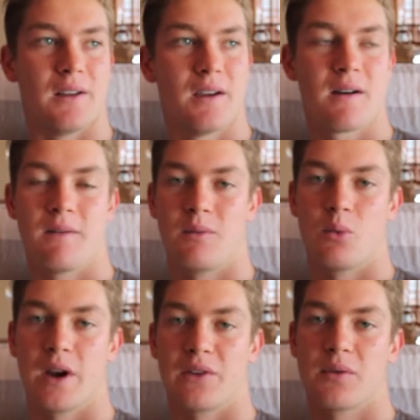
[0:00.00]
yeah,
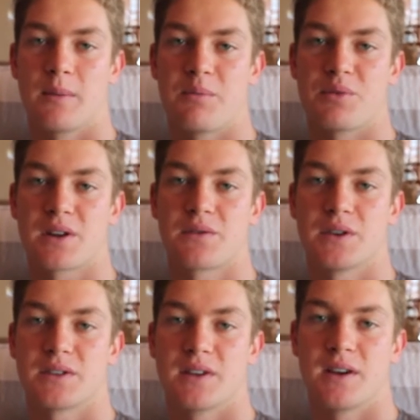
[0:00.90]
waiting for my
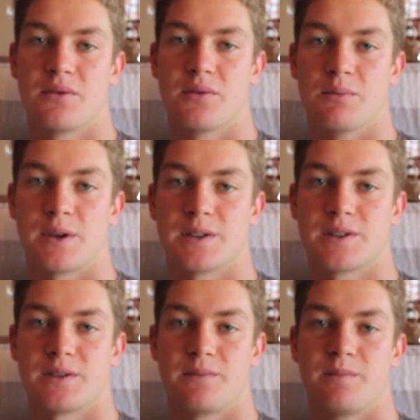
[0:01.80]
breakfast now from
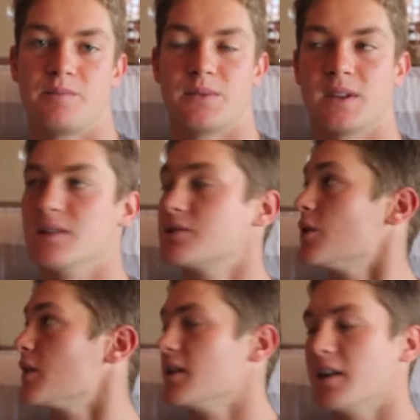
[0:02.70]
Pension. He's
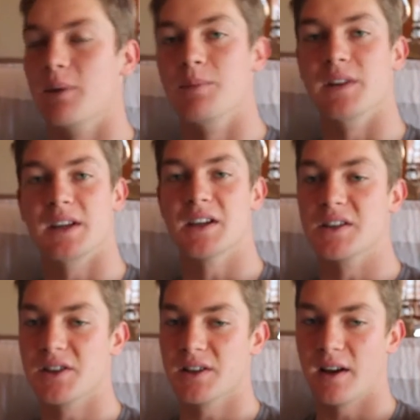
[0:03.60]
cooking it up in the
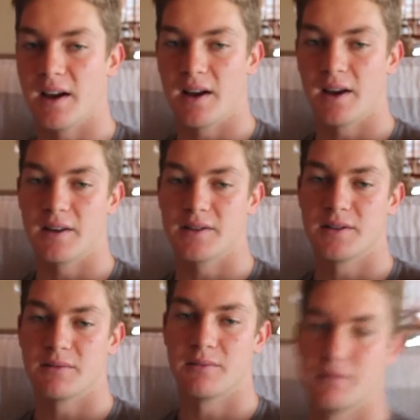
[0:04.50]
kitchen, and
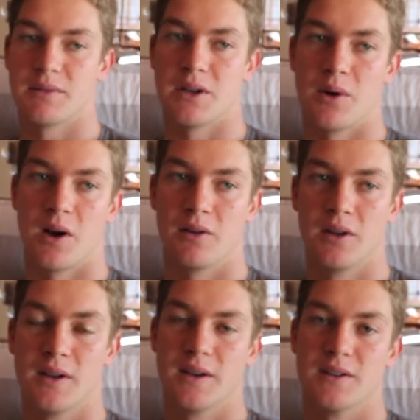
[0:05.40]

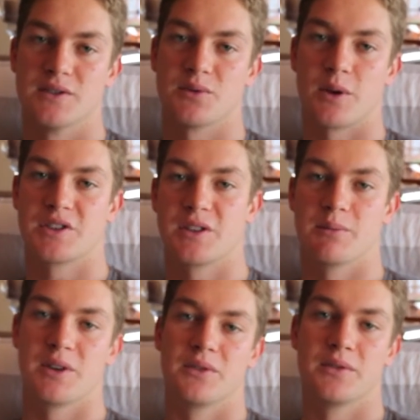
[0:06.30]
meanwhile, just watching a
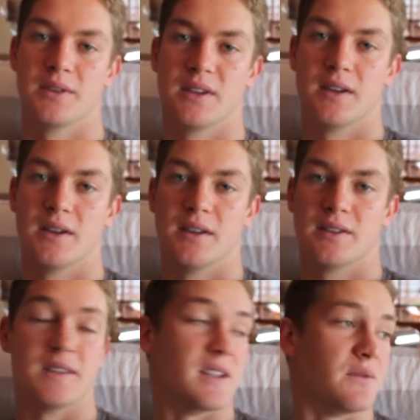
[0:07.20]
bit of
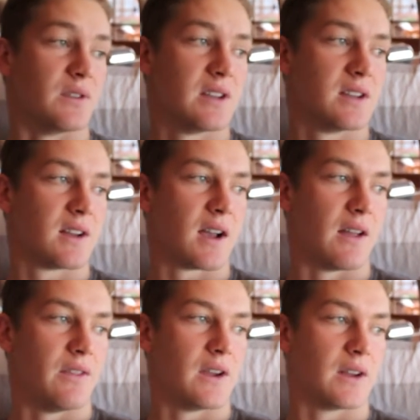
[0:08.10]
TV,
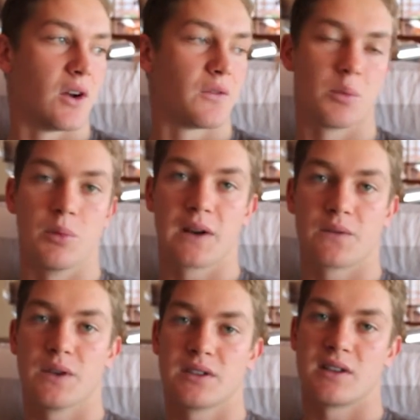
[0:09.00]
and then after
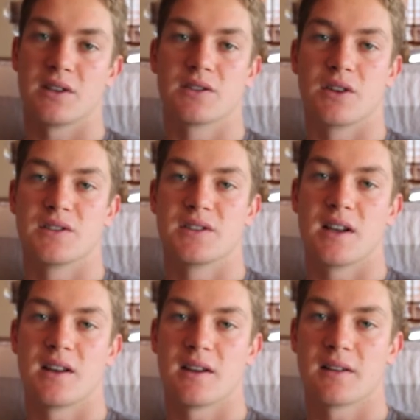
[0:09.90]
breakfast, I'll start
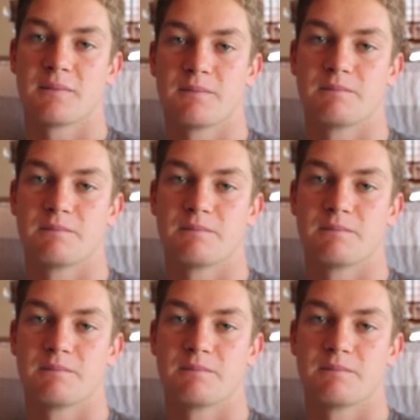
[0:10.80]
studying.